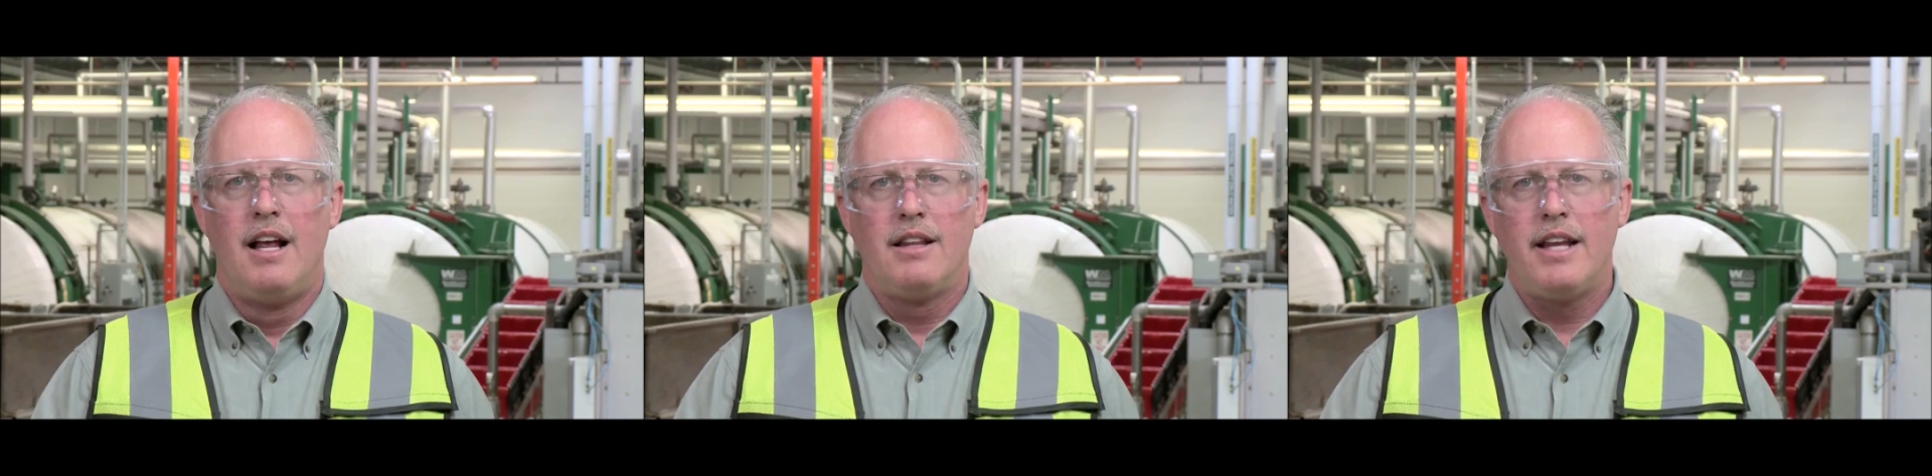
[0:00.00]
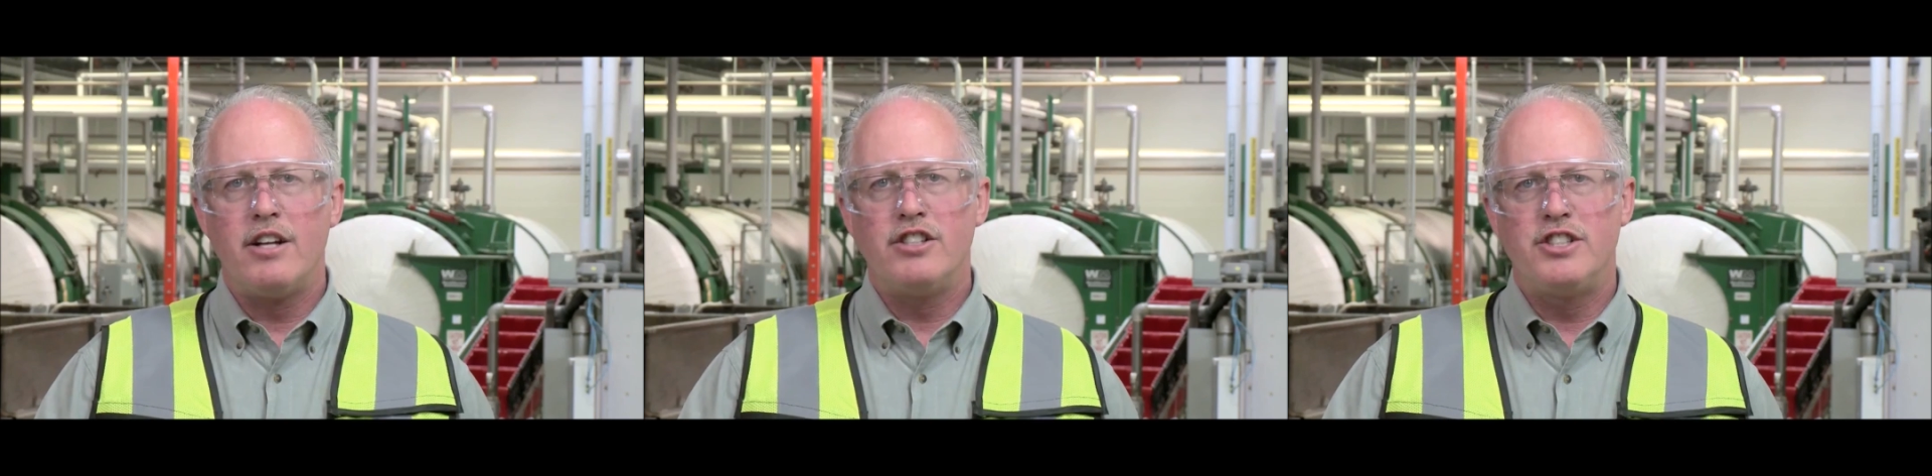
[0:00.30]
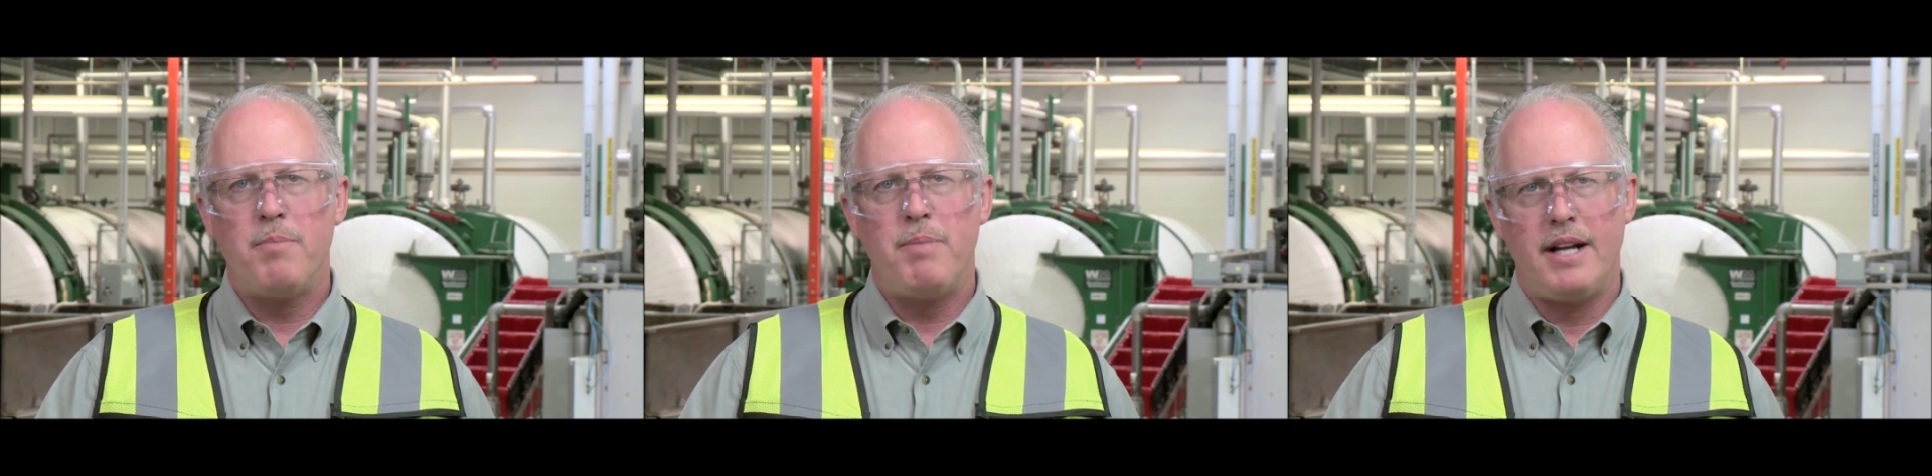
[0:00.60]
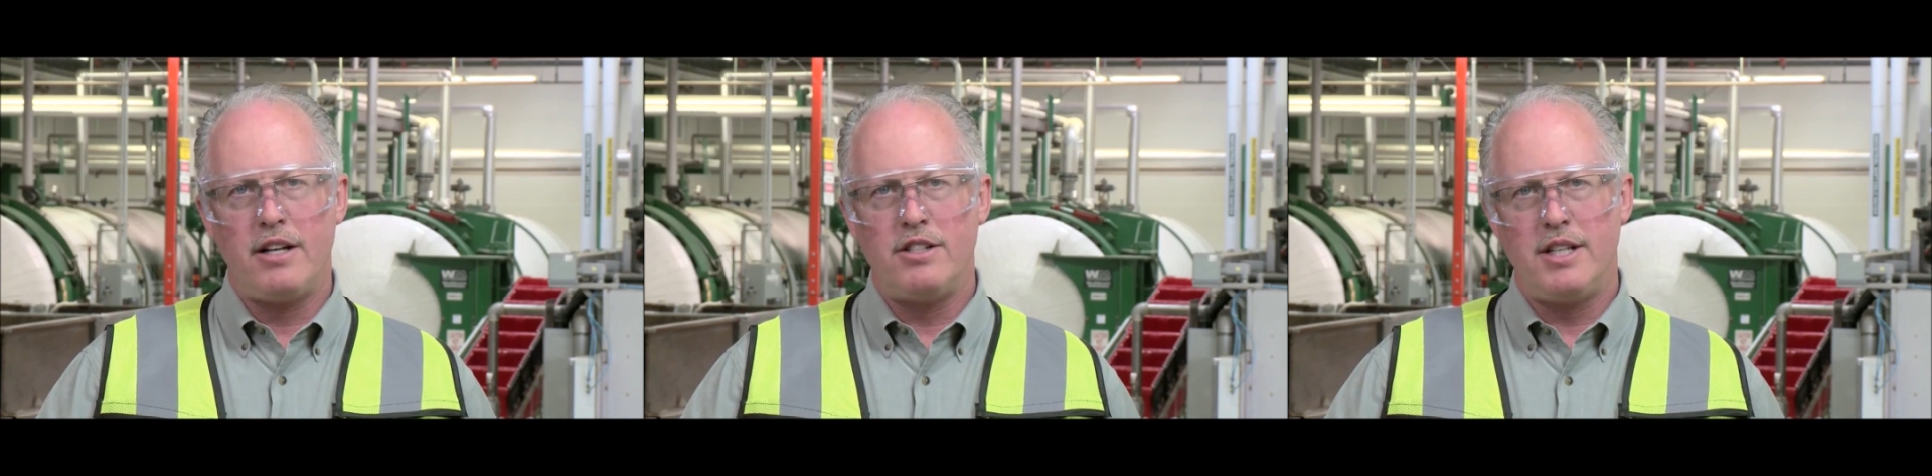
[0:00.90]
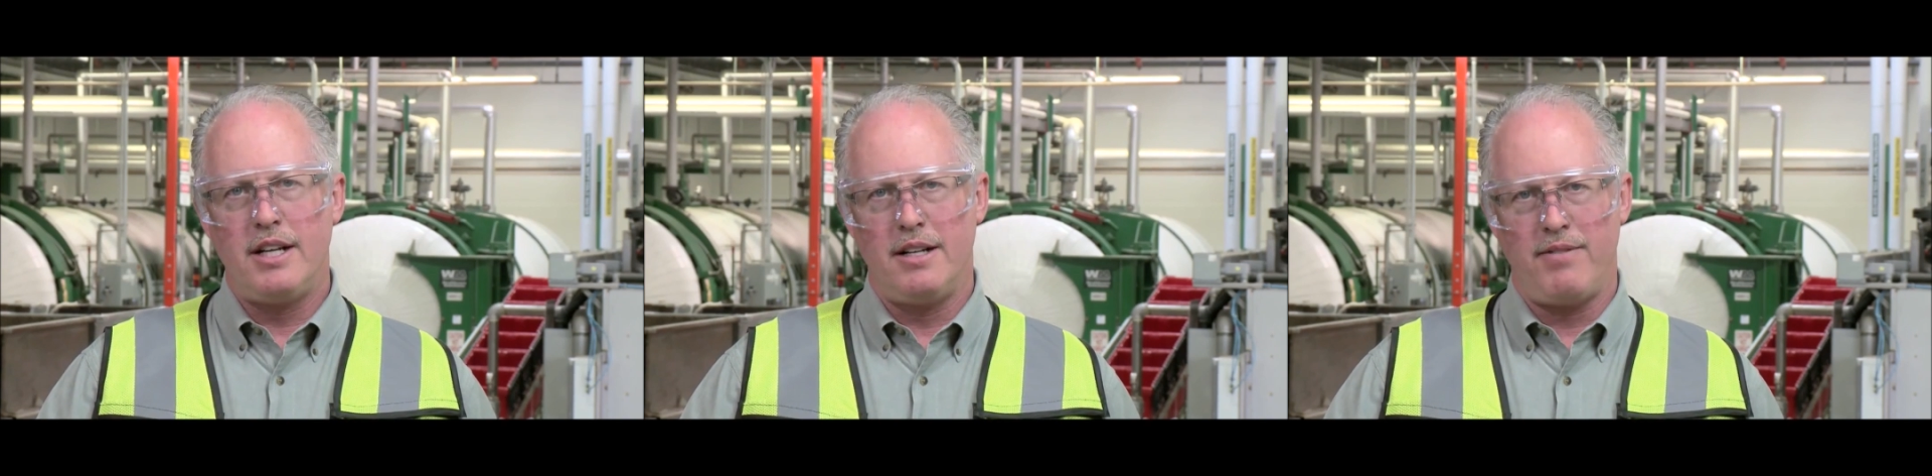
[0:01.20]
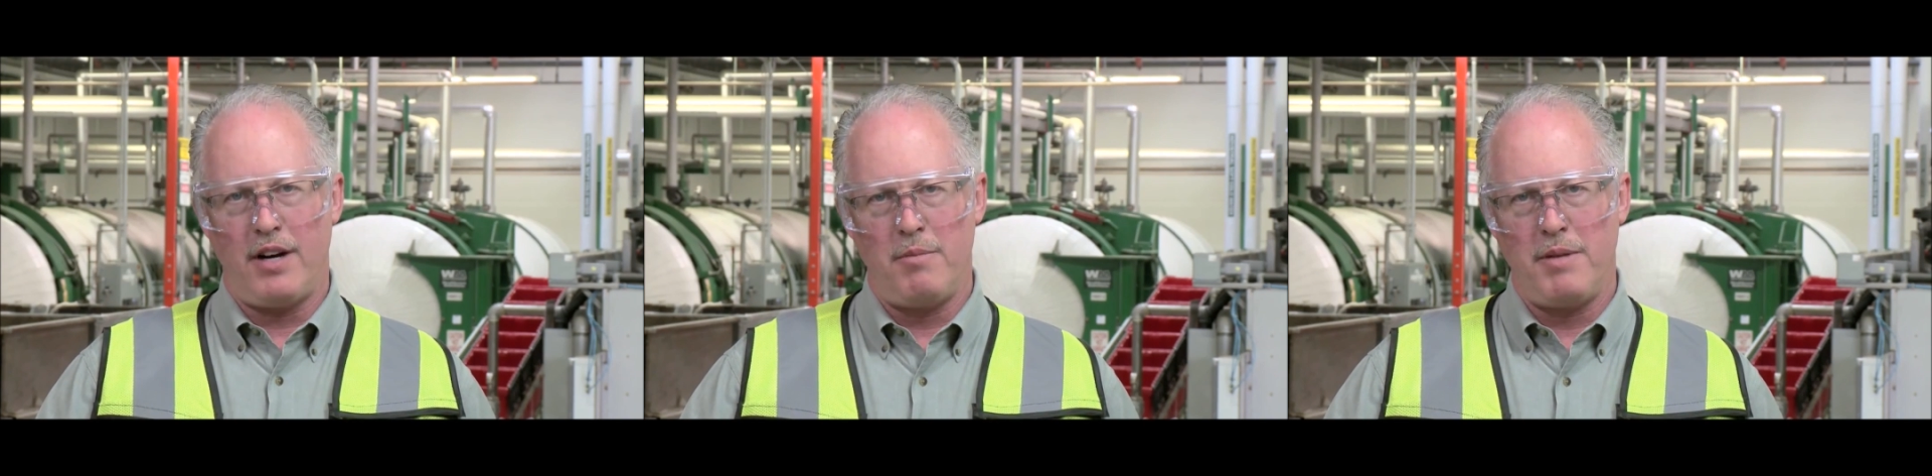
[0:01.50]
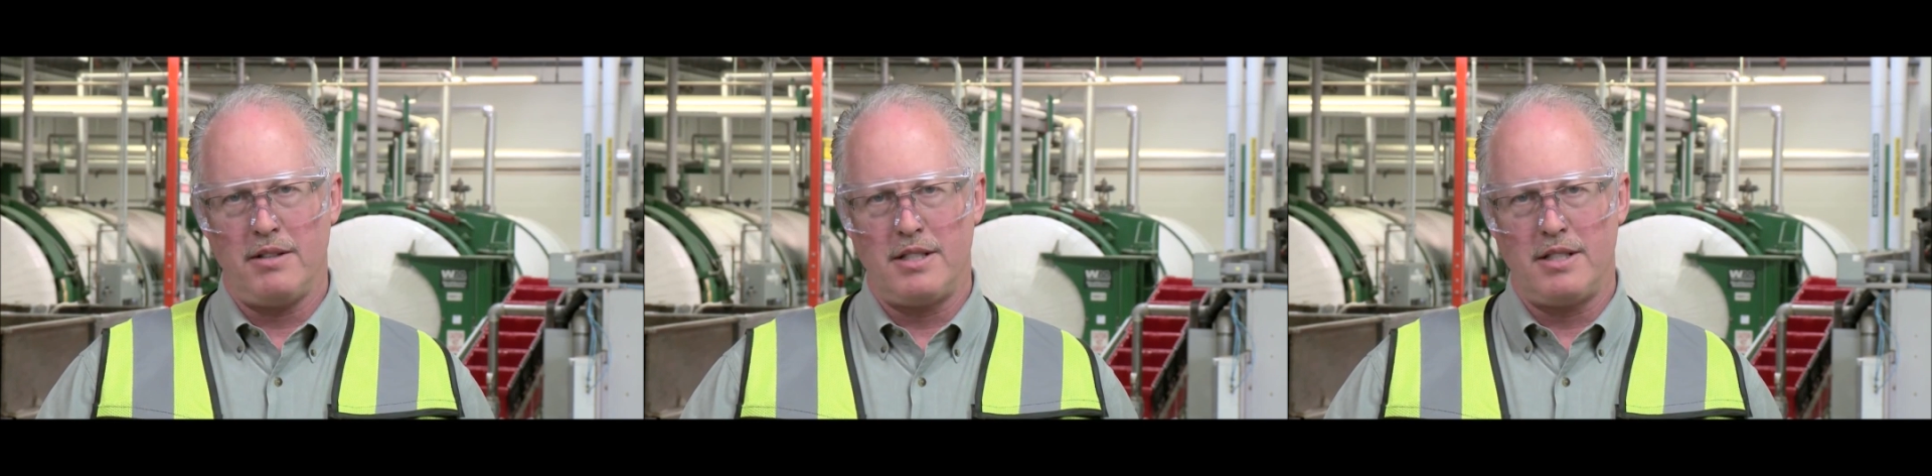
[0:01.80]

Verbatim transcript: Leadership in energy and environmental